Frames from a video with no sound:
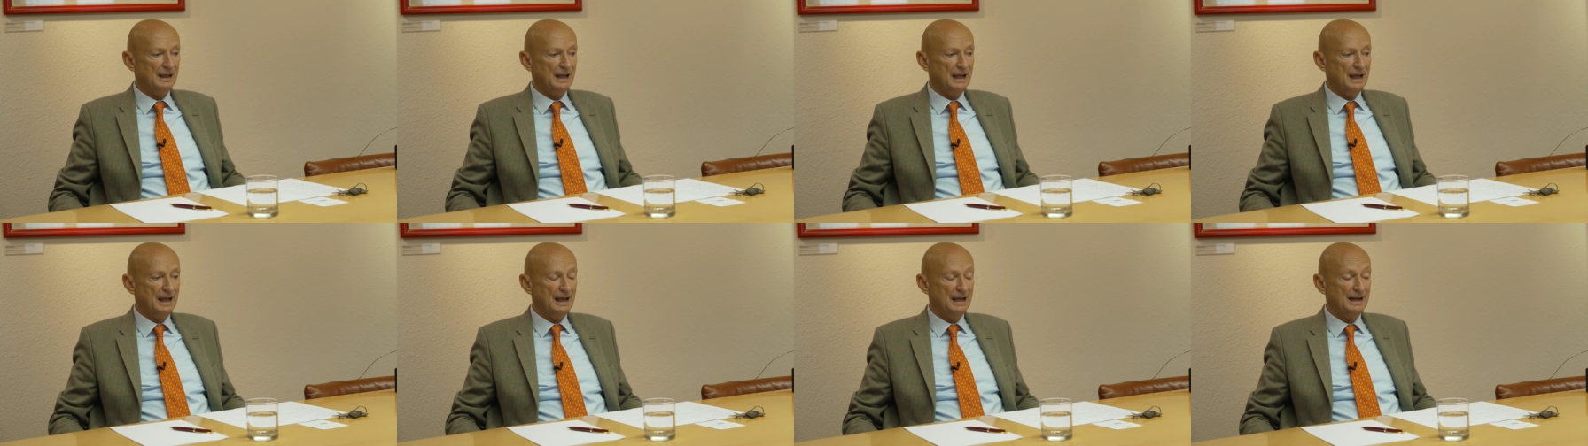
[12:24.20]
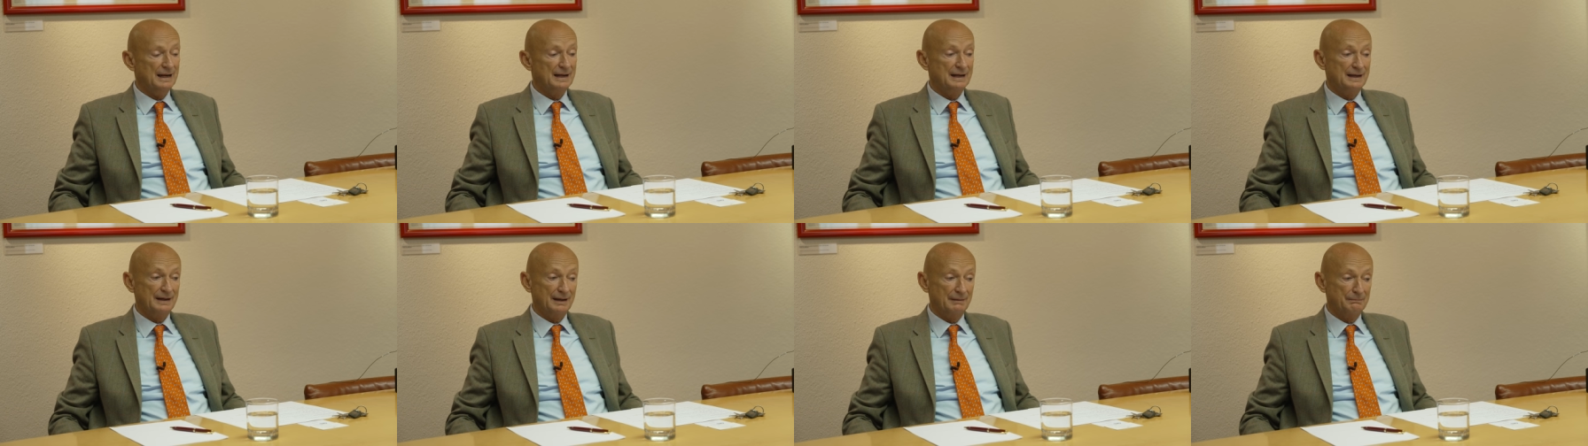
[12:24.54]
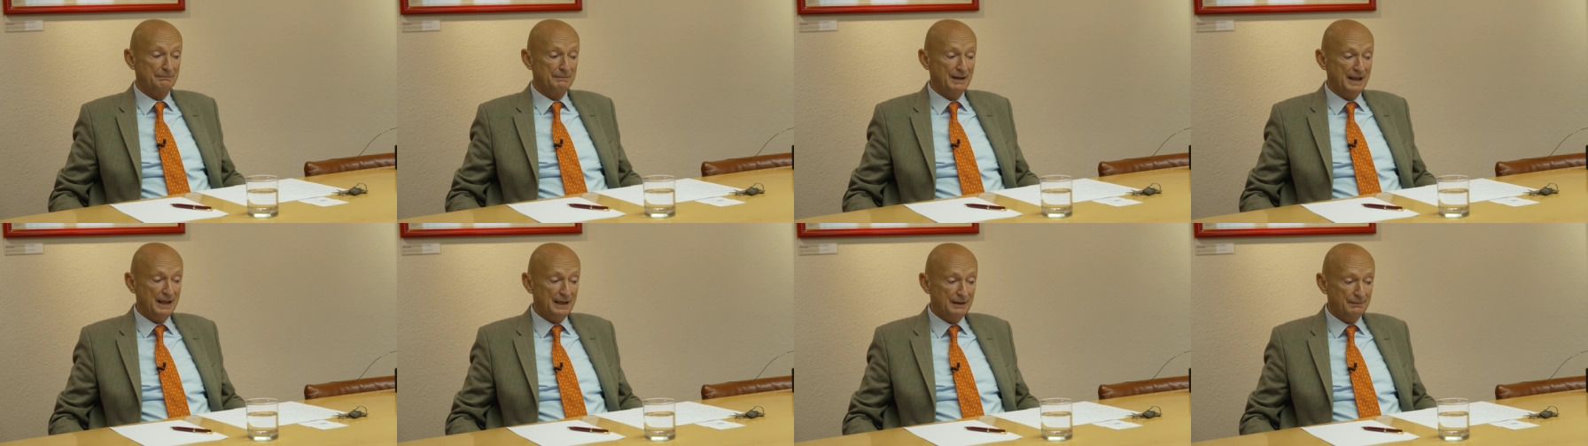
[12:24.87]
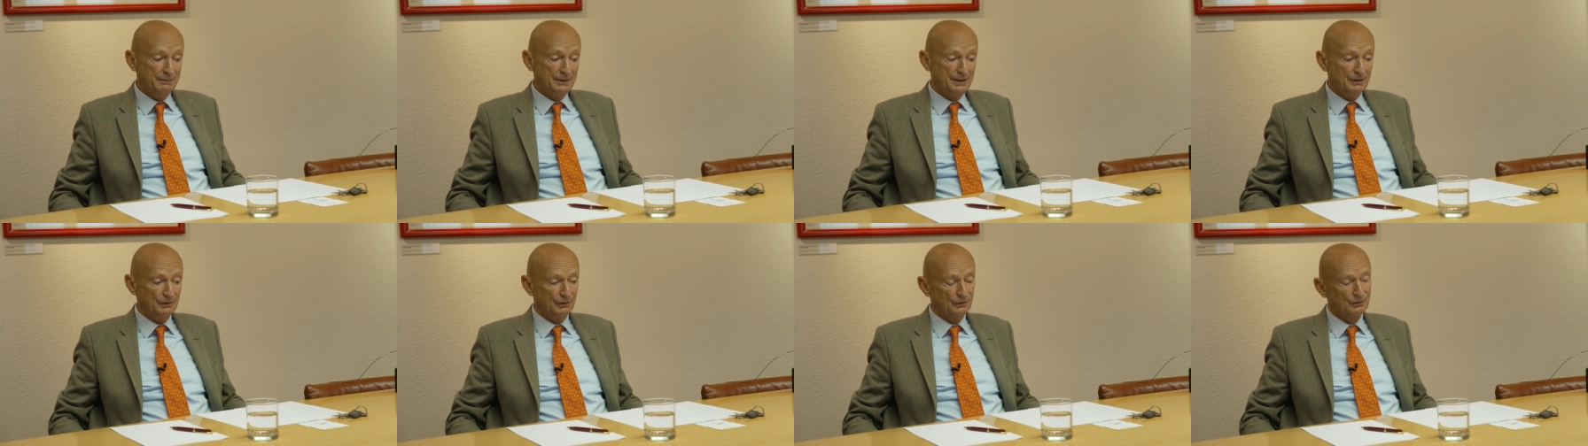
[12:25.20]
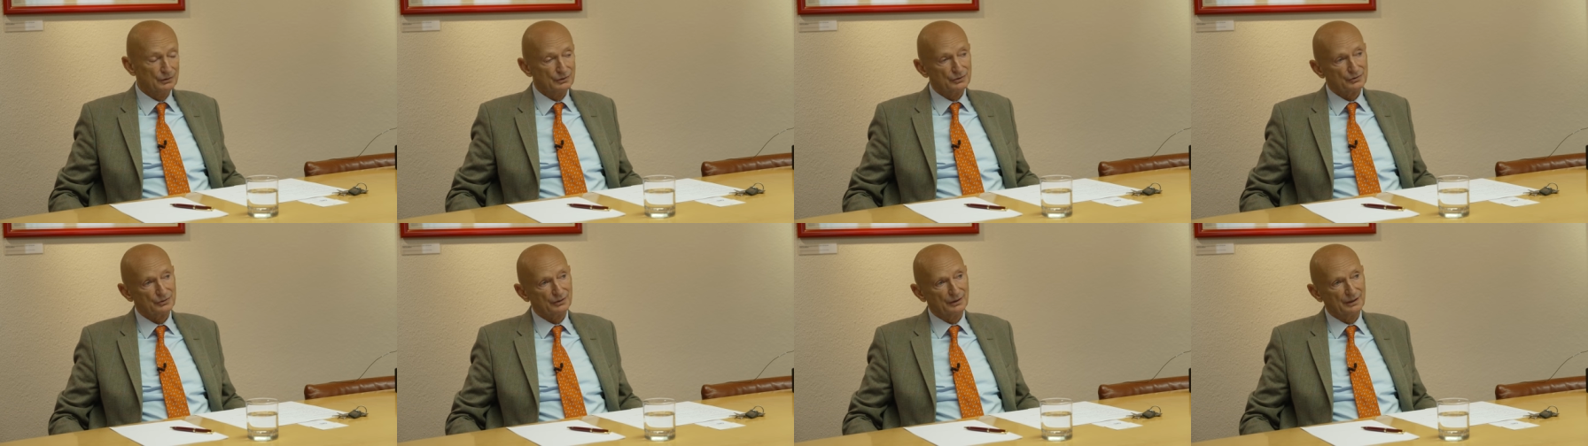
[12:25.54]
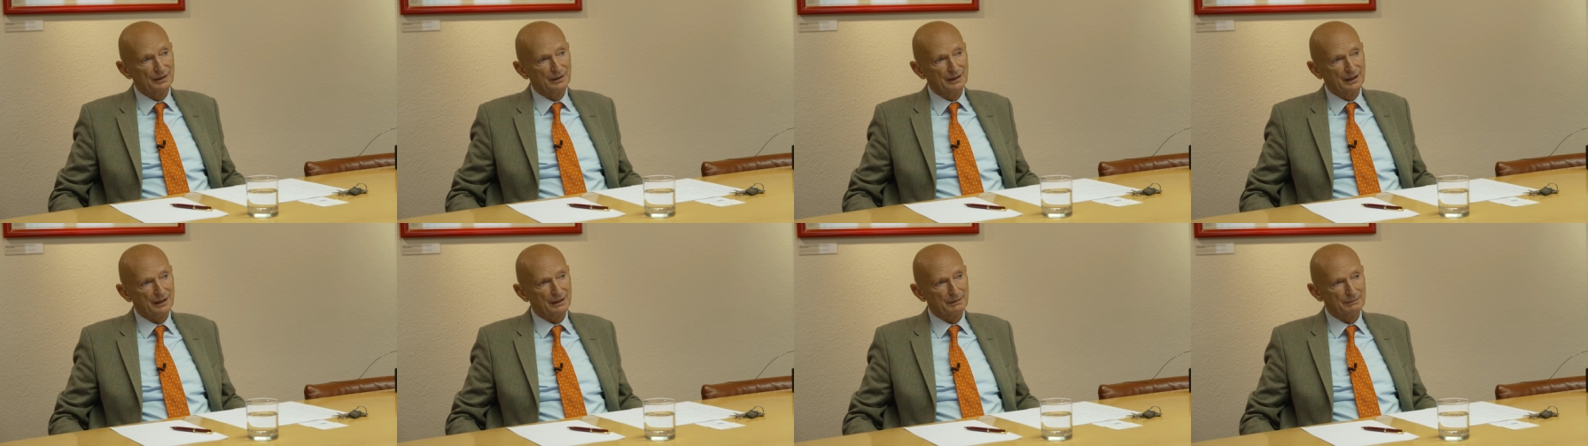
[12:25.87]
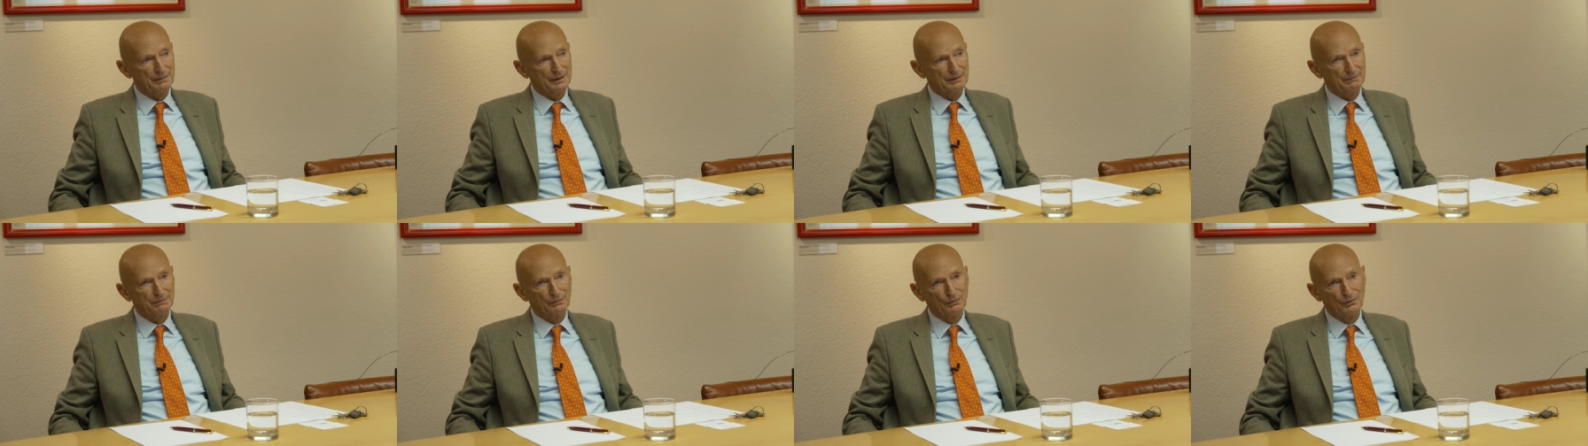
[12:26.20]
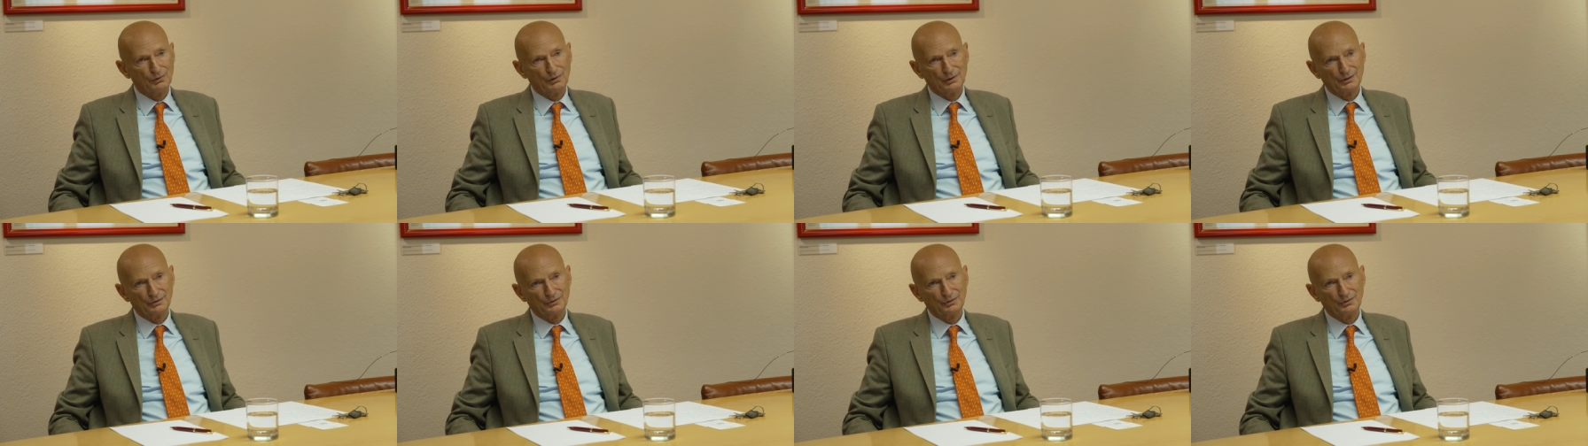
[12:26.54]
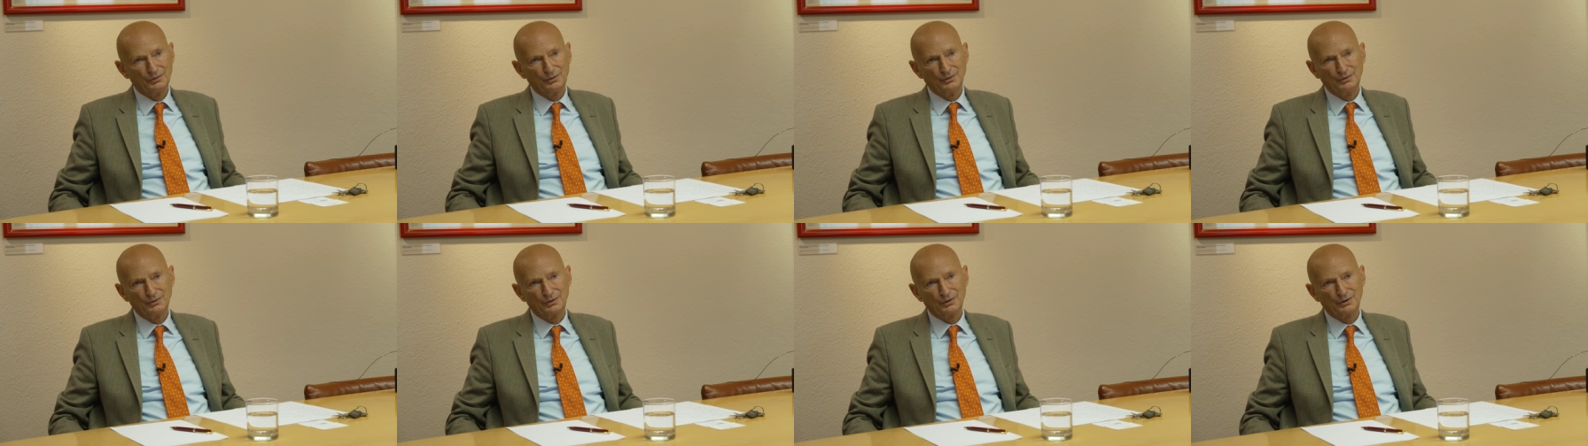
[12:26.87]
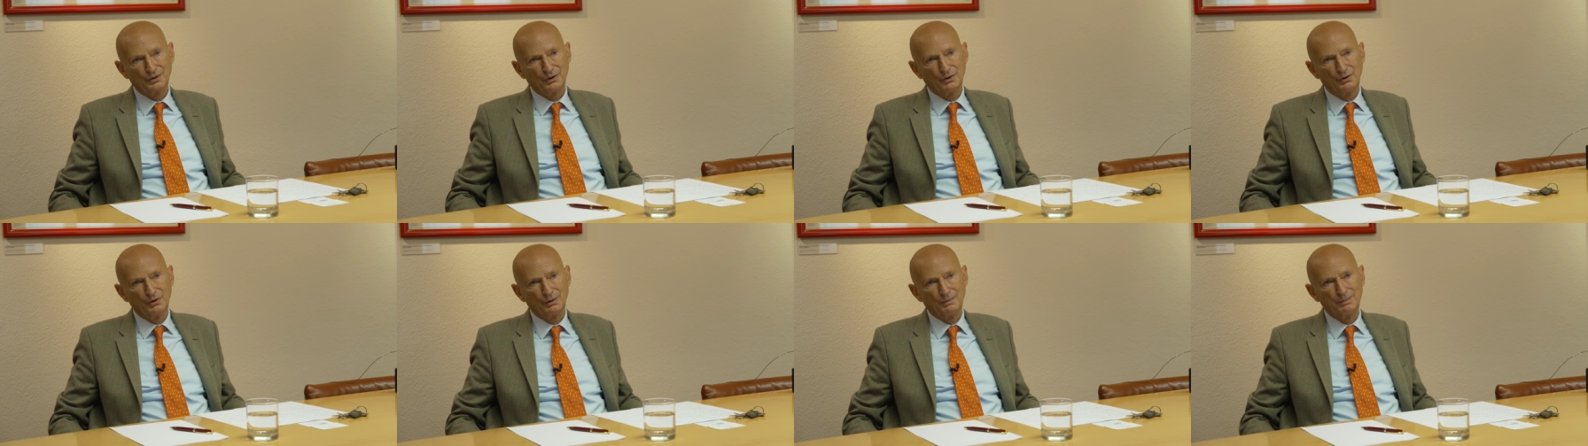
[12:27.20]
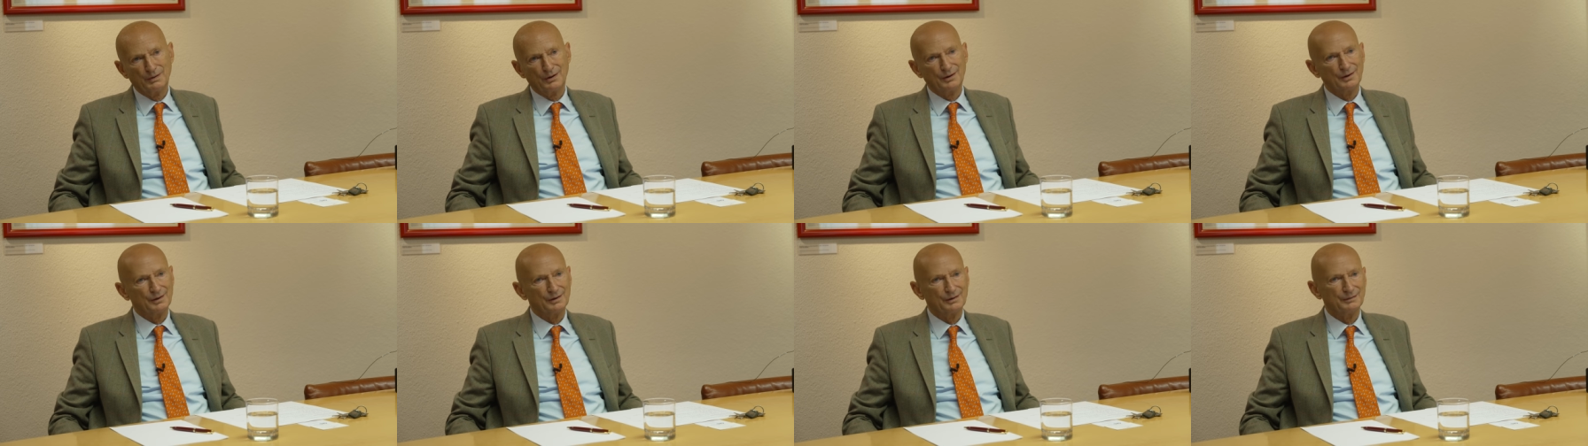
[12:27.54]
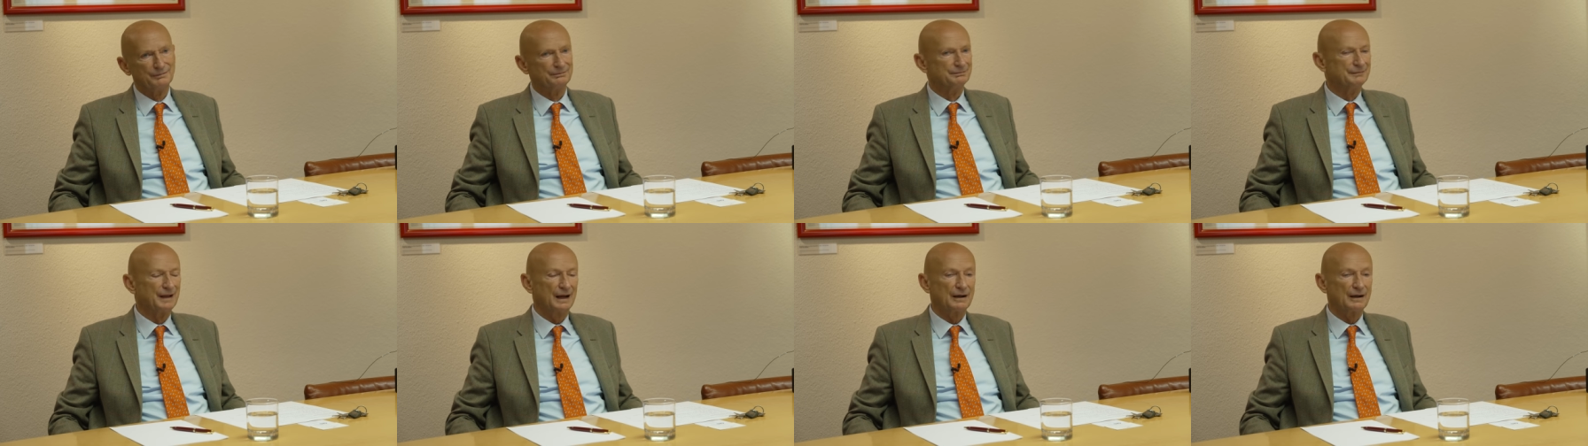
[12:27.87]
and maybe also a little bit more to global,